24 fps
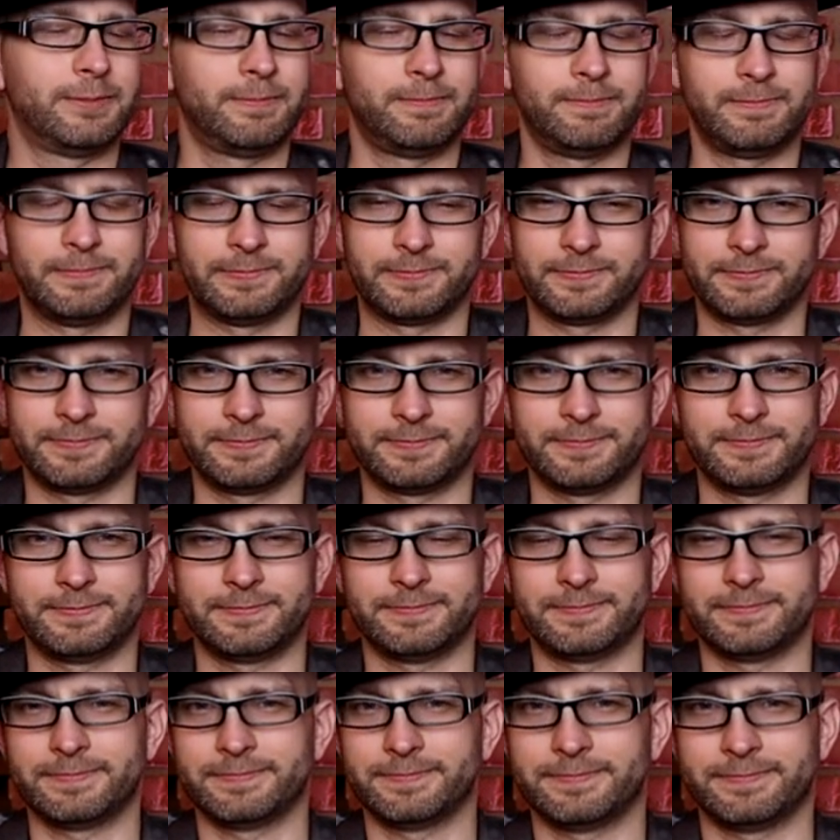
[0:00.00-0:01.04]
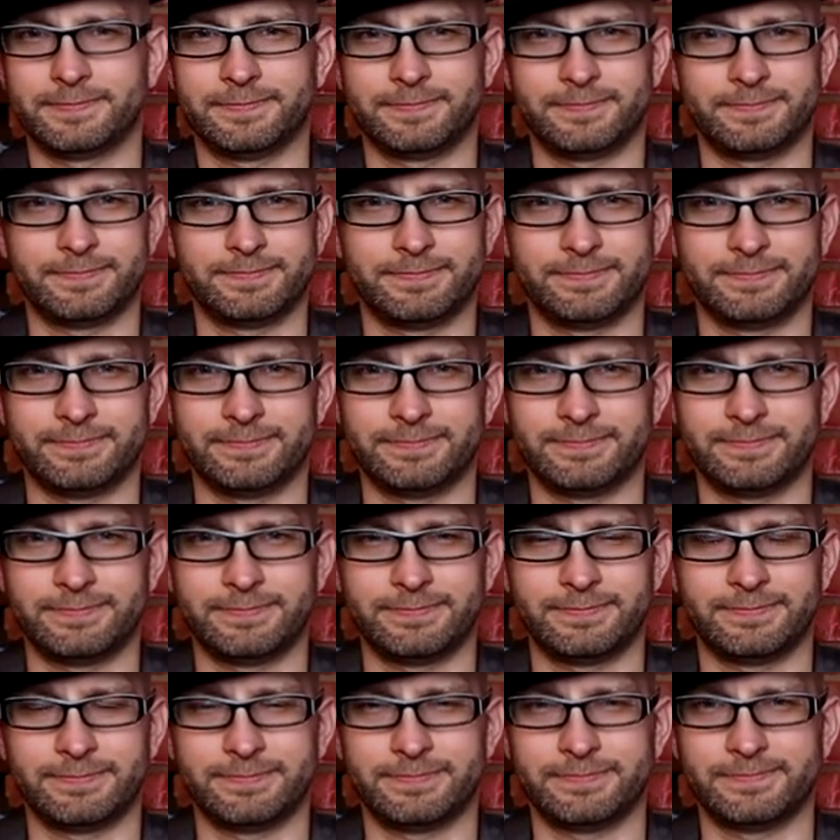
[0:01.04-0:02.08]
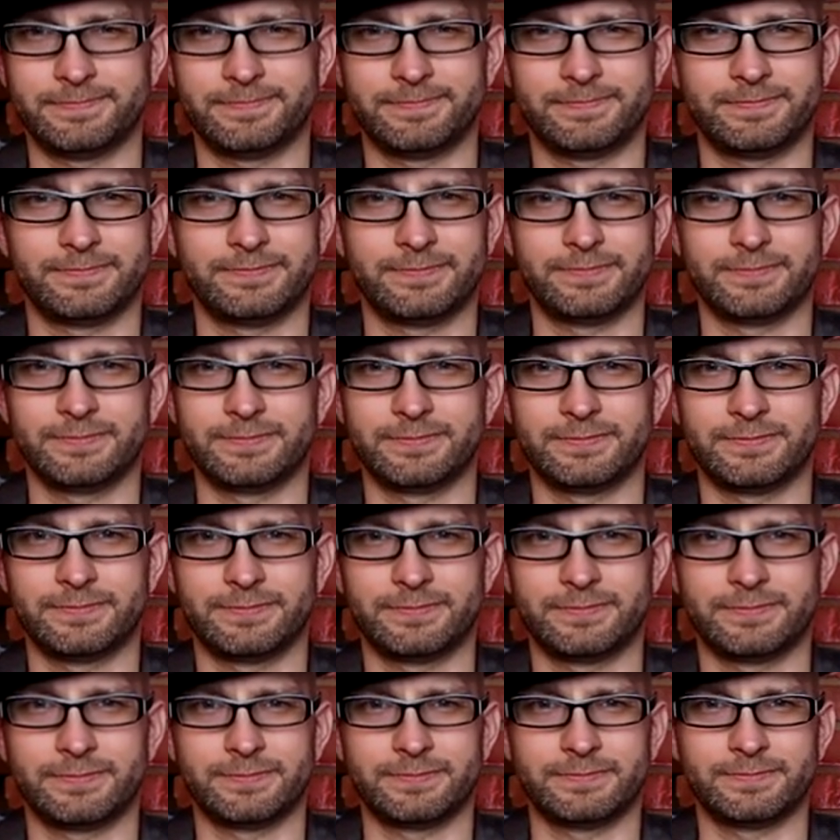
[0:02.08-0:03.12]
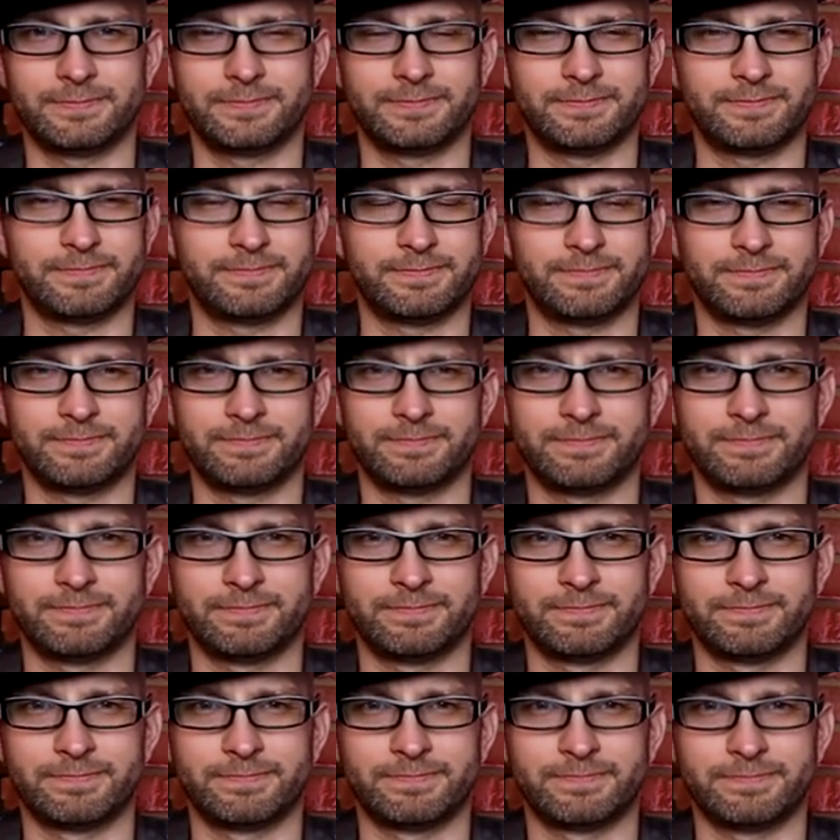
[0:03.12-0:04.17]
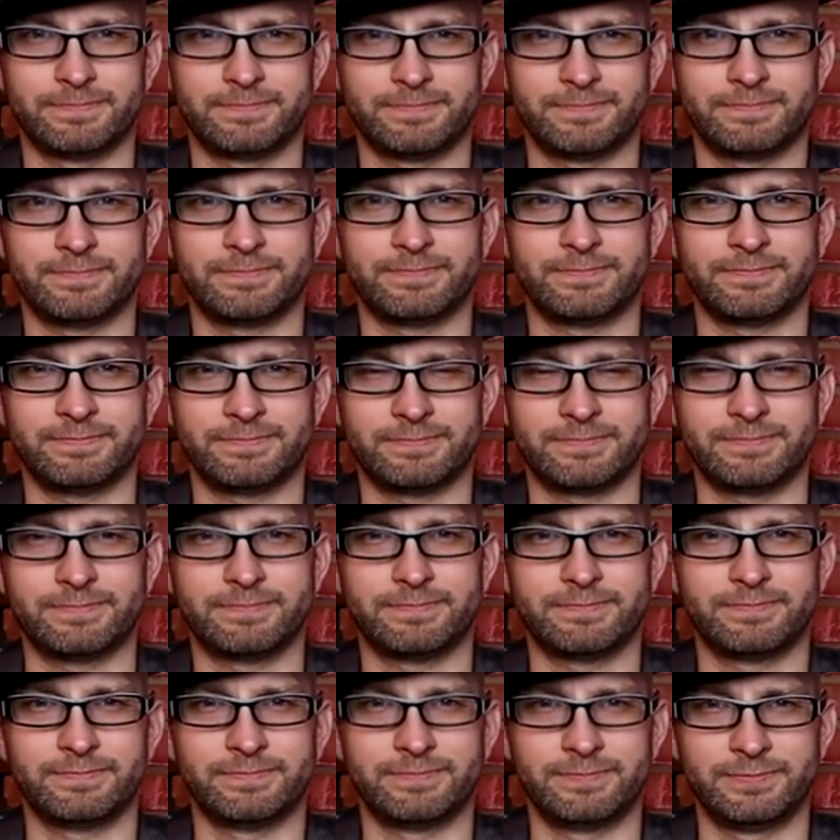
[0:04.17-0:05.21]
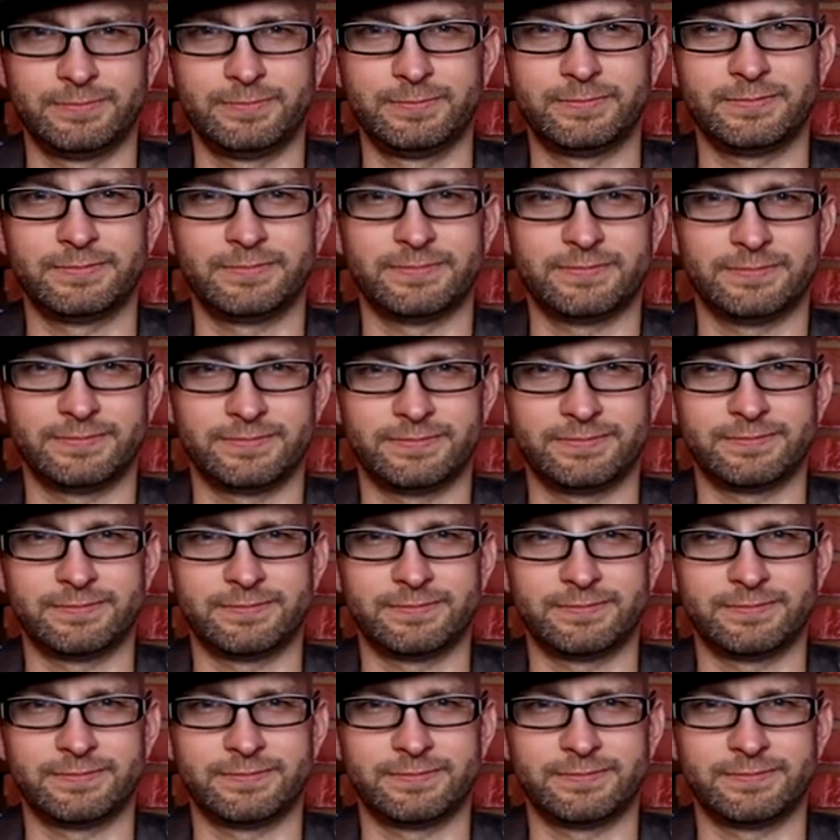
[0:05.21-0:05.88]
(not speaking)